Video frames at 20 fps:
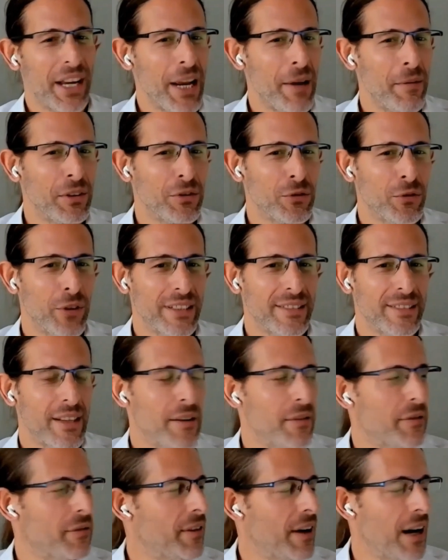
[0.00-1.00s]
My name is
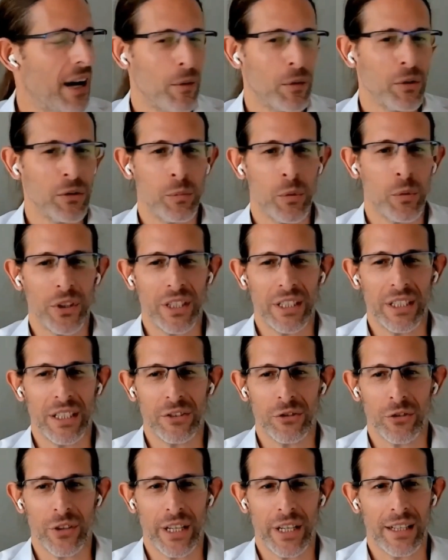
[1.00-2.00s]
Retsef. I was born in
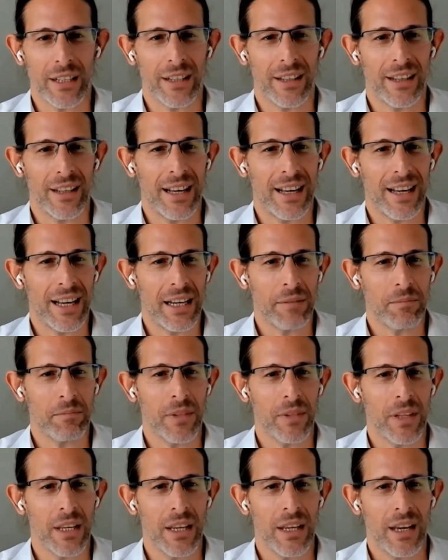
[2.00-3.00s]
Israel.
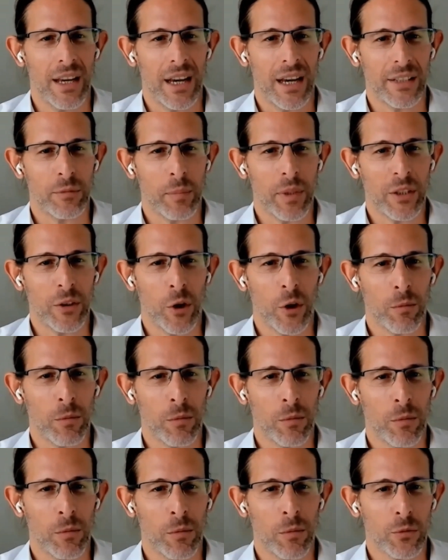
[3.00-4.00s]
I spent
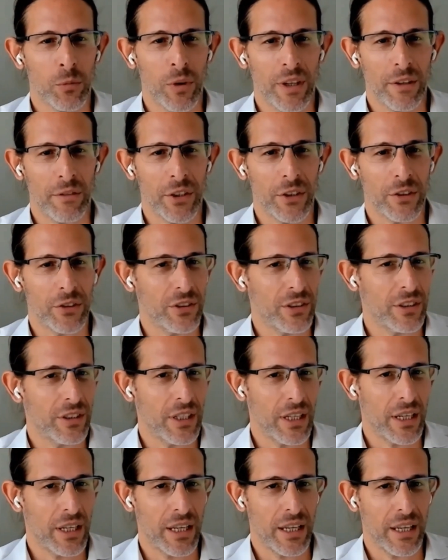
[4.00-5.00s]
almost 12 years in
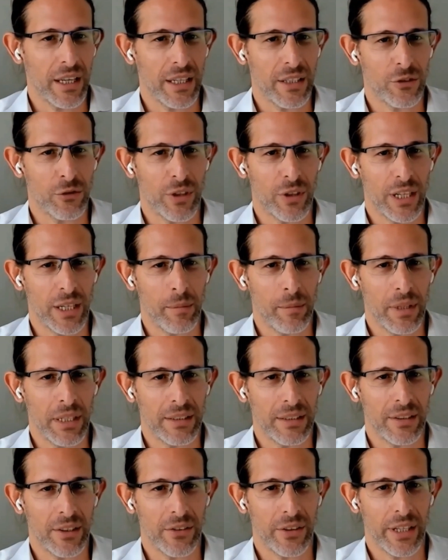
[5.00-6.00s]
the Israeli
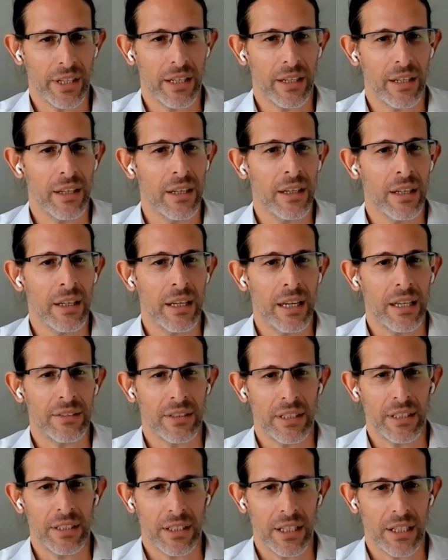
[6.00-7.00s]
military as an
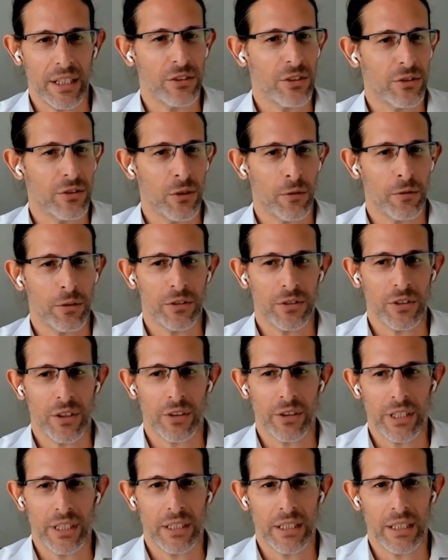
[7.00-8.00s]
intelligence officer
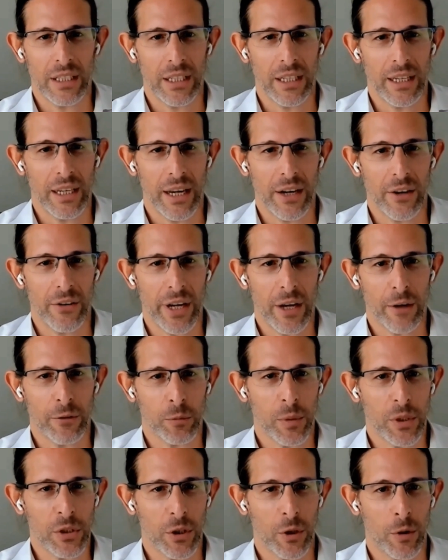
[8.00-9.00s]
in the area of
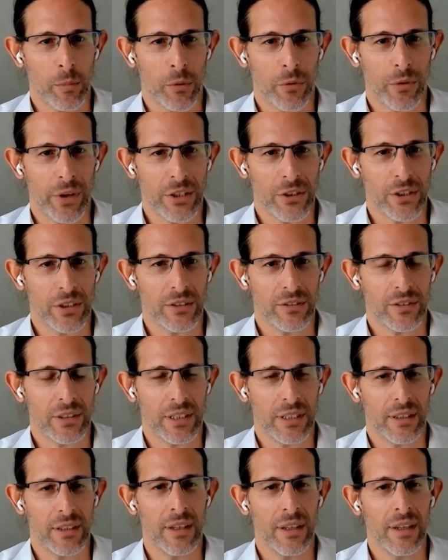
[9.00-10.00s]
special operations.
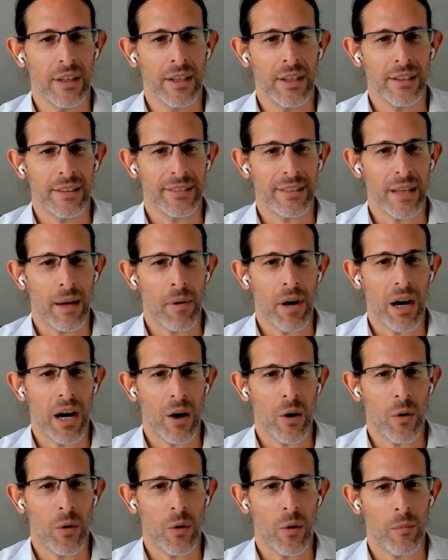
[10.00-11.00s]
And
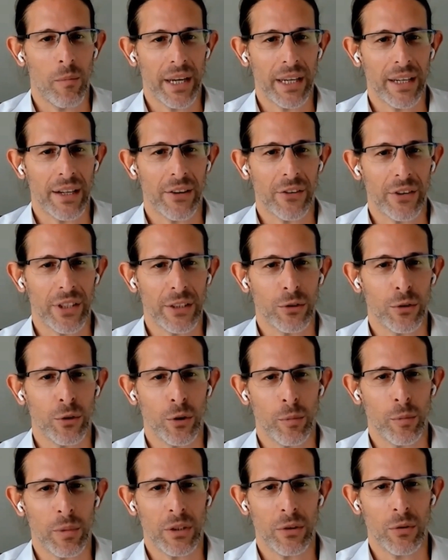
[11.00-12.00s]
somehow my career
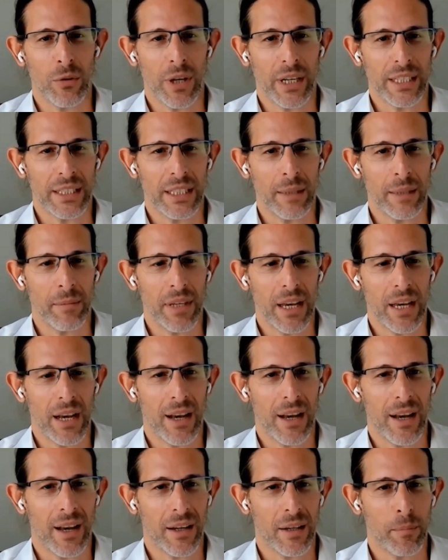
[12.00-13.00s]
took me to
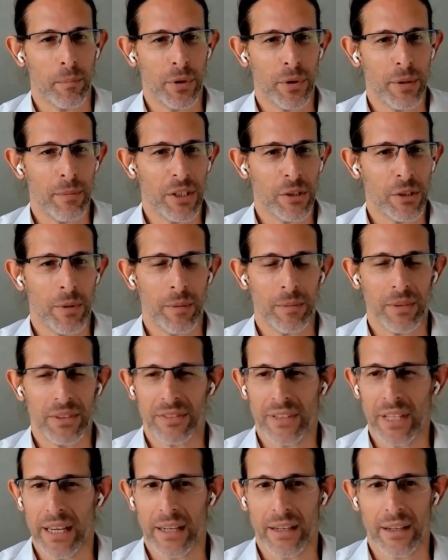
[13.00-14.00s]
academia pretty much by
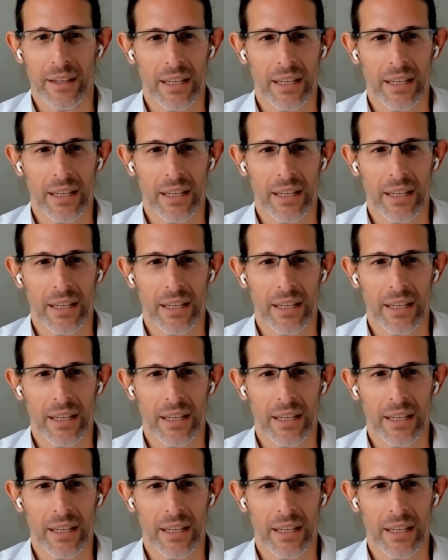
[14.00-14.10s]
mistake.